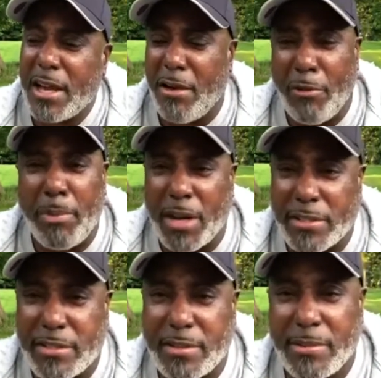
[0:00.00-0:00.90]
of a
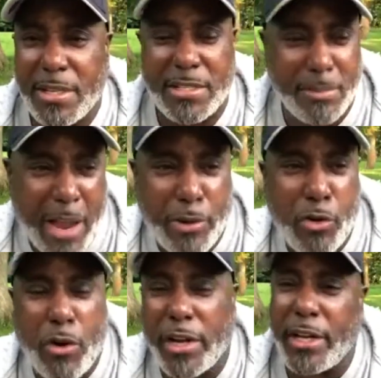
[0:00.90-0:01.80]
bus. Somebody
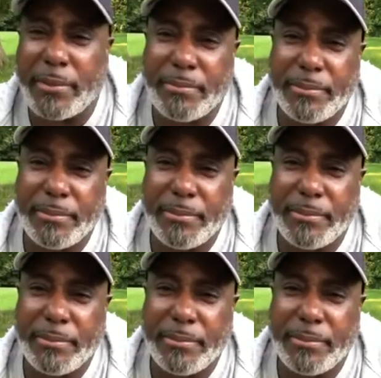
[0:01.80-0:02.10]
recorded it.